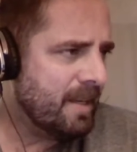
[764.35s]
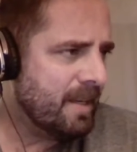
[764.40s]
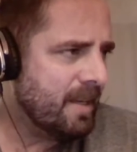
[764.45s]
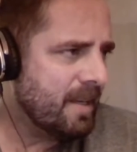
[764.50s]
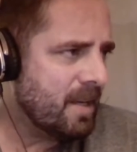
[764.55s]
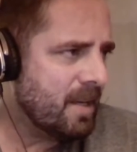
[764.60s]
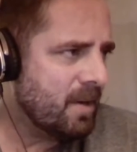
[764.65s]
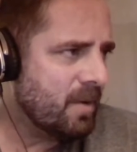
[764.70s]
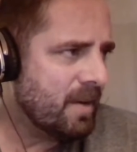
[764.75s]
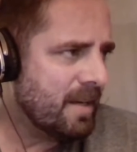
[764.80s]

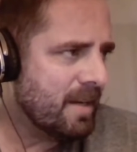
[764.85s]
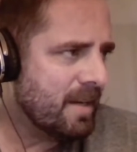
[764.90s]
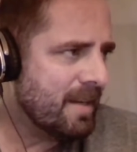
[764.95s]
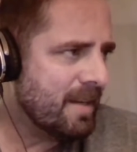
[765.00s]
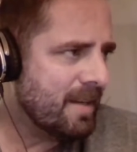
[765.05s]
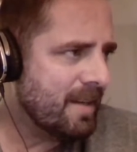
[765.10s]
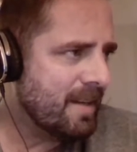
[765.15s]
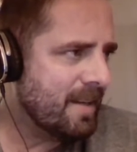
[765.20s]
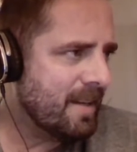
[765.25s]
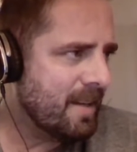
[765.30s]

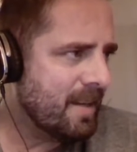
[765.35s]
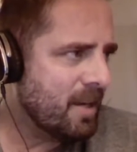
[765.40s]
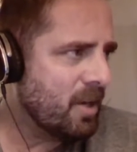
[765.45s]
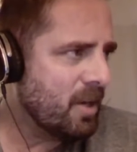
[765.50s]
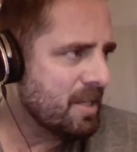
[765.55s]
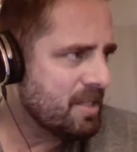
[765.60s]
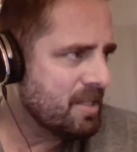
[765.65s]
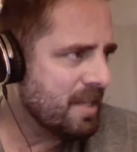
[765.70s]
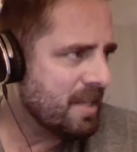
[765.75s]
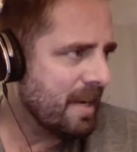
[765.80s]
a
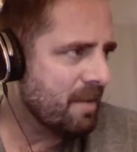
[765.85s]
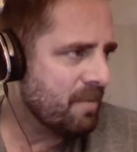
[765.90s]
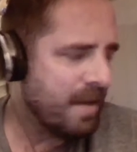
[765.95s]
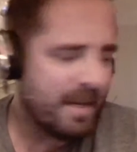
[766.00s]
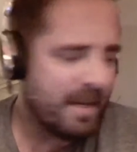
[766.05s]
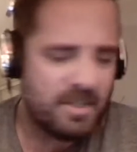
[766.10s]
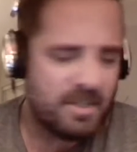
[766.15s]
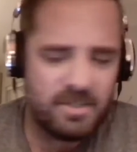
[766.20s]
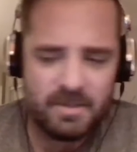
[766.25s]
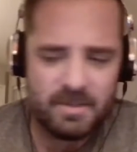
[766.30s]
hard time
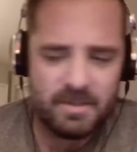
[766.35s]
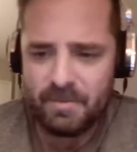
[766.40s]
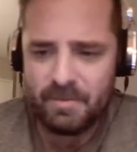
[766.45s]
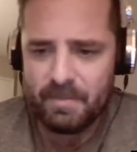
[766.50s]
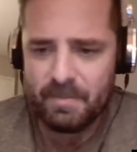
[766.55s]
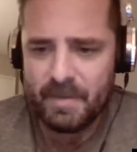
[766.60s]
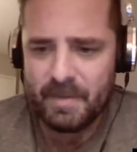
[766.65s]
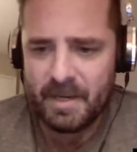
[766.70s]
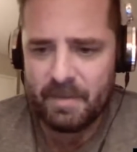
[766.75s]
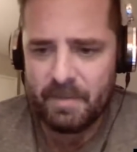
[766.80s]
actually
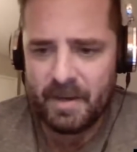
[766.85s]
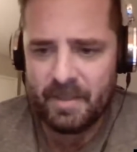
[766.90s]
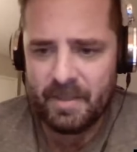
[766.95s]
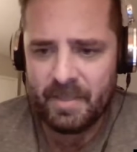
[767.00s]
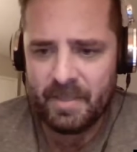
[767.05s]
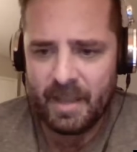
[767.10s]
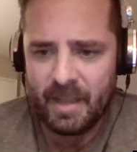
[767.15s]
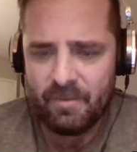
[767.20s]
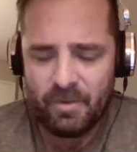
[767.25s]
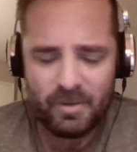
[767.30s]
for me to be
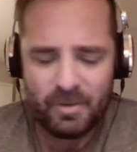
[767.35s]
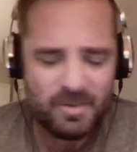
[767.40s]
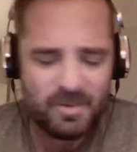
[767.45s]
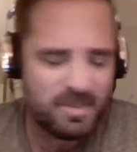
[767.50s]
thankful,